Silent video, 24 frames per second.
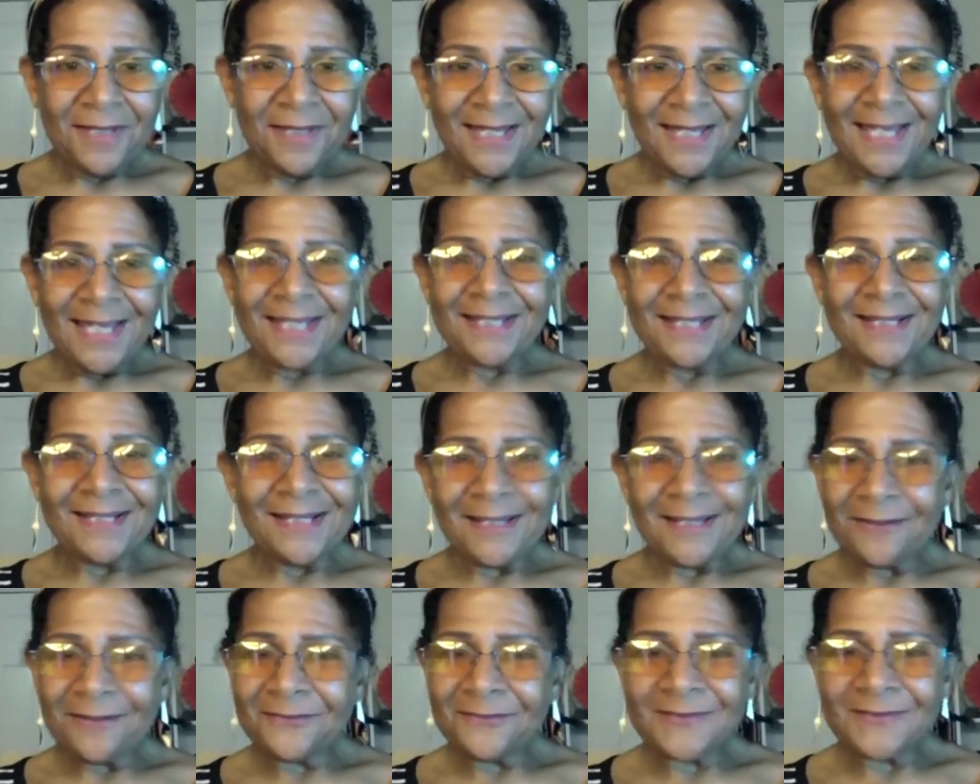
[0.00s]
And
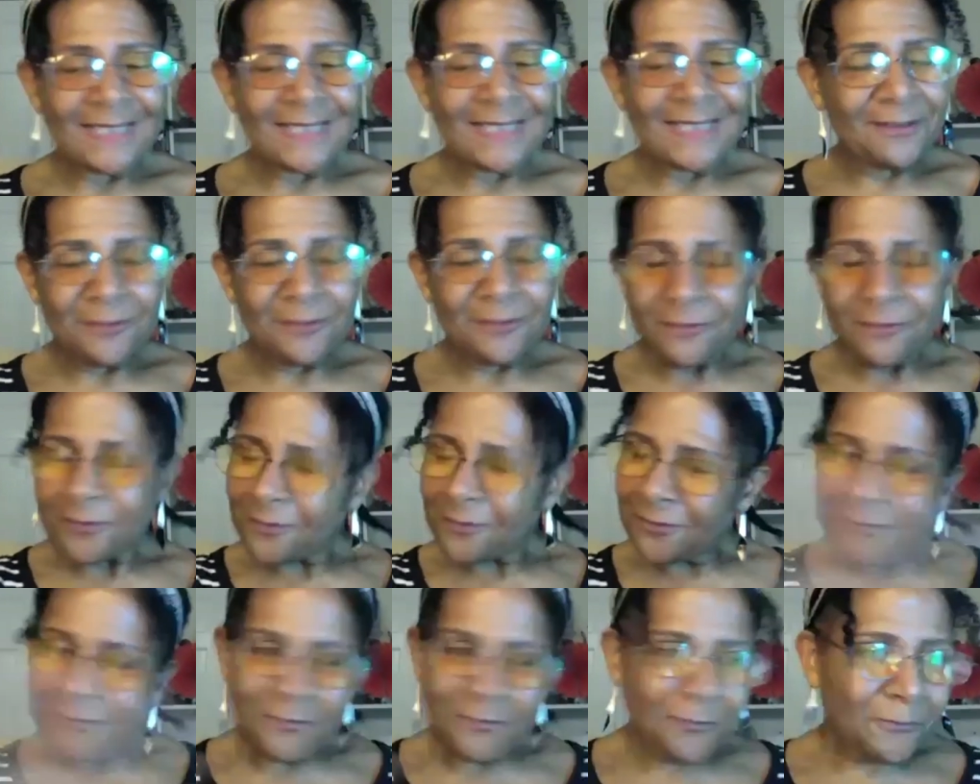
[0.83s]
there was that
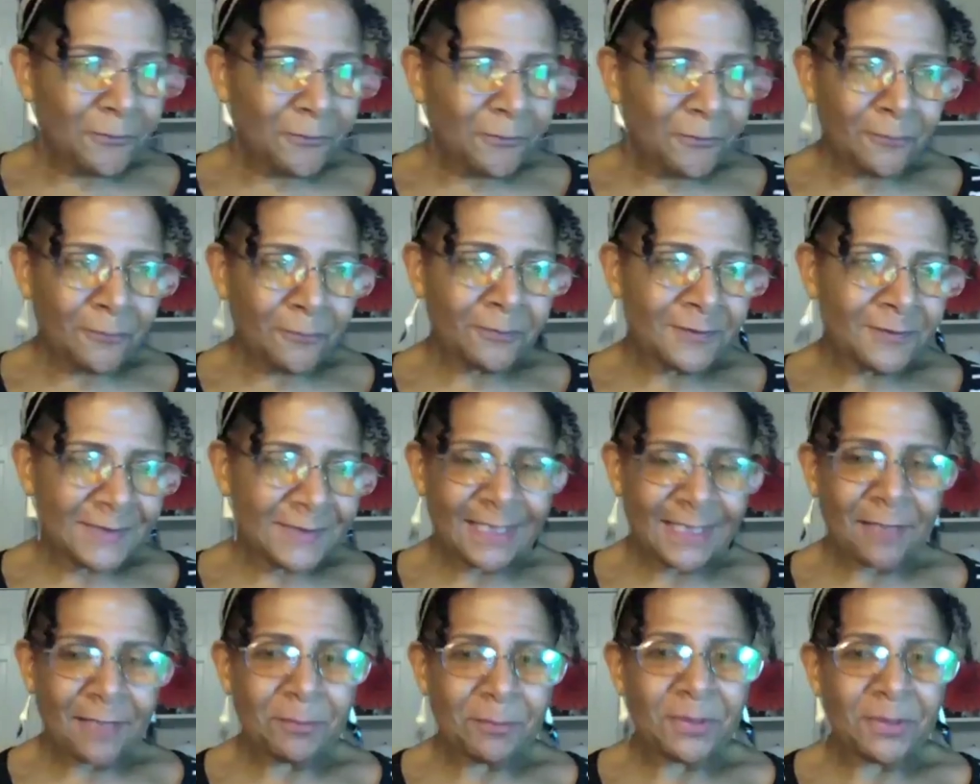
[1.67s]
cool
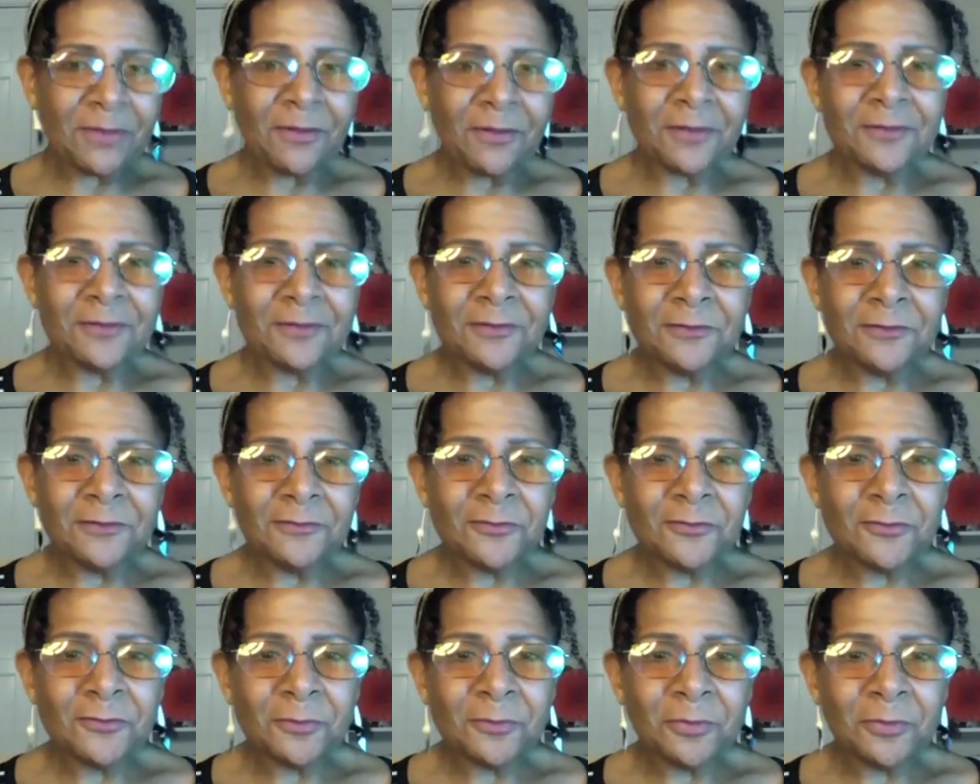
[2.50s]
segment on
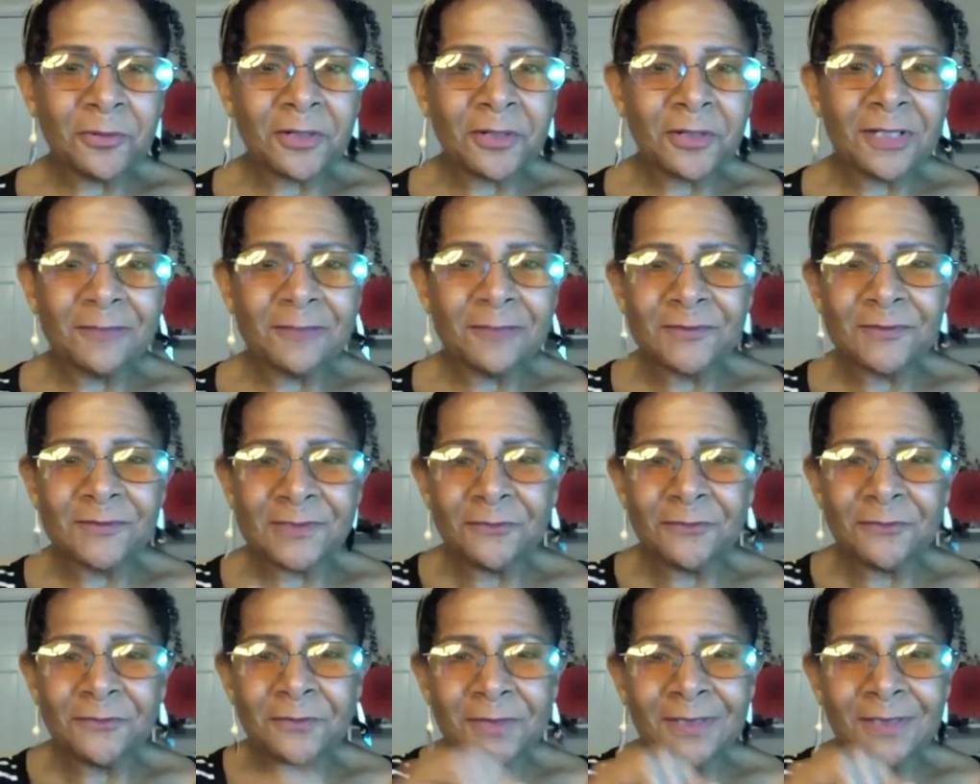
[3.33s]
YouTube where he was
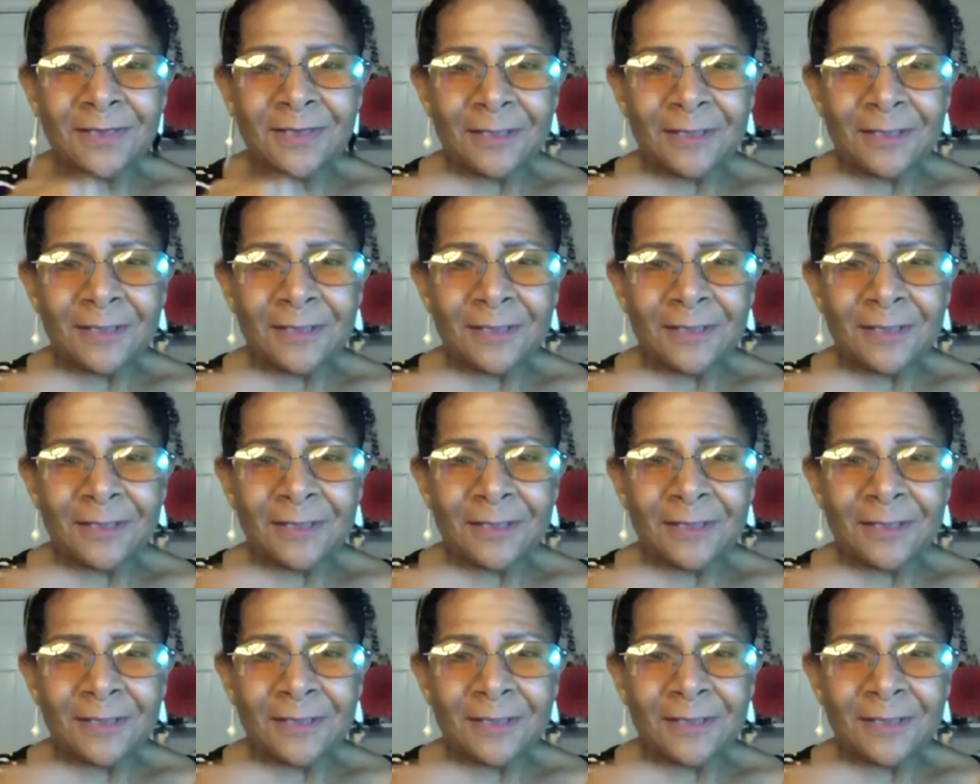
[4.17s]
doing it.